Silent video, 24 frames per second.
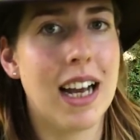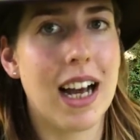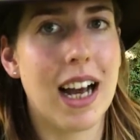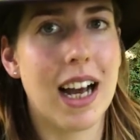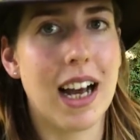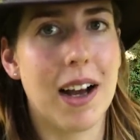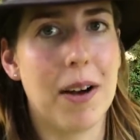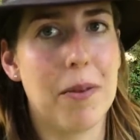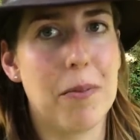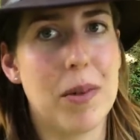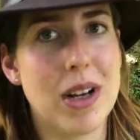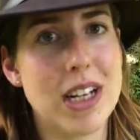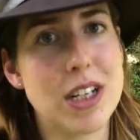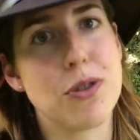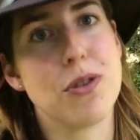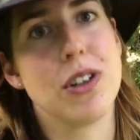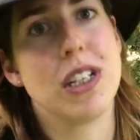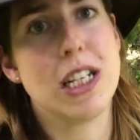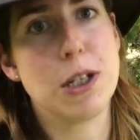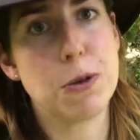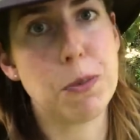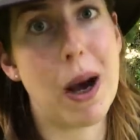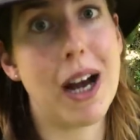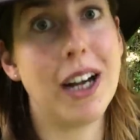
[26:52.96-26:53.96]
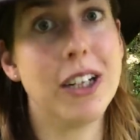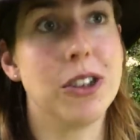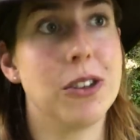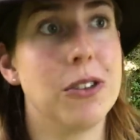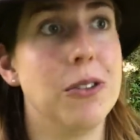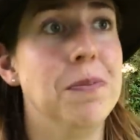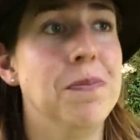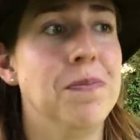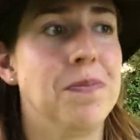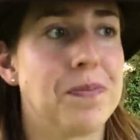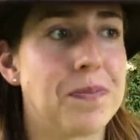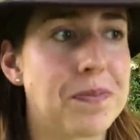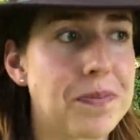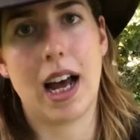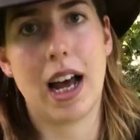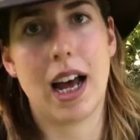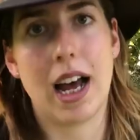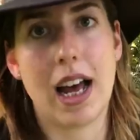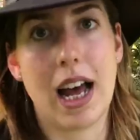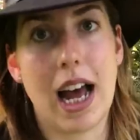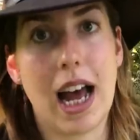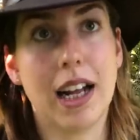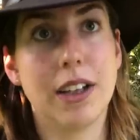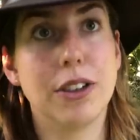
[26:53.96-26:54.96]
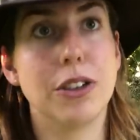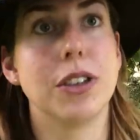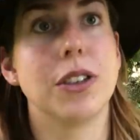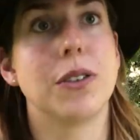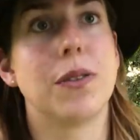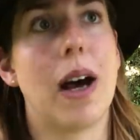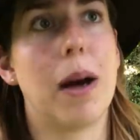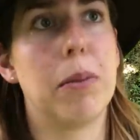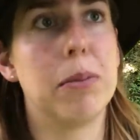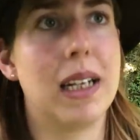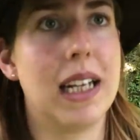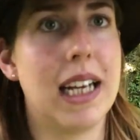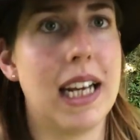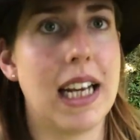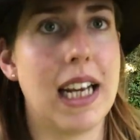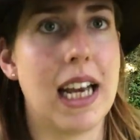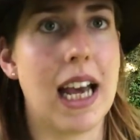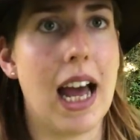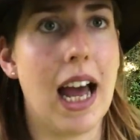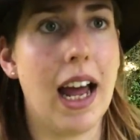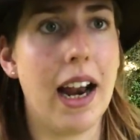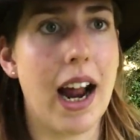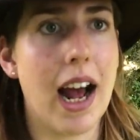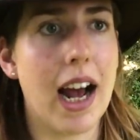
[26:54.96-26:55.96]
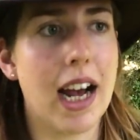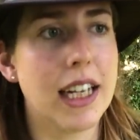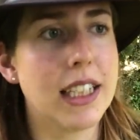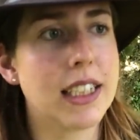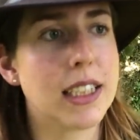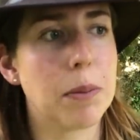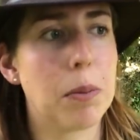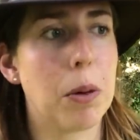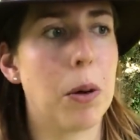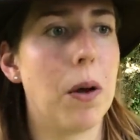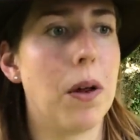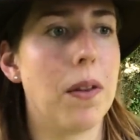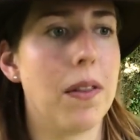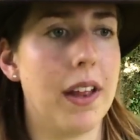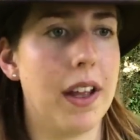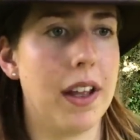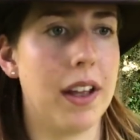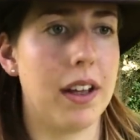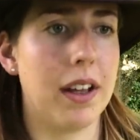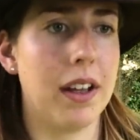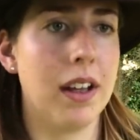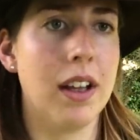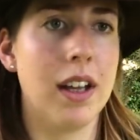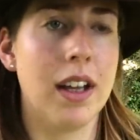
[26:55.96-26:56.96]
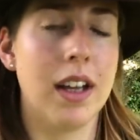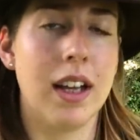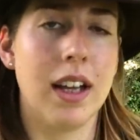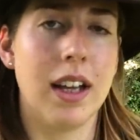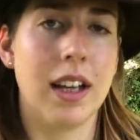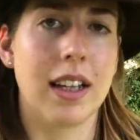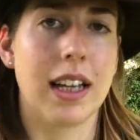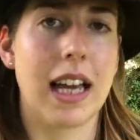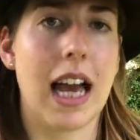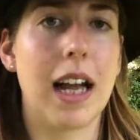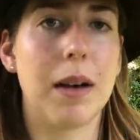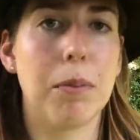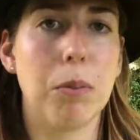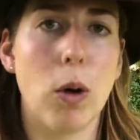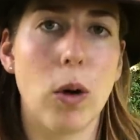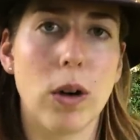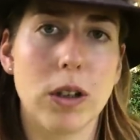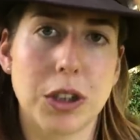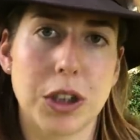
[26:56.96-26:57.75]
is really special. Andrew's family and I support the Canmore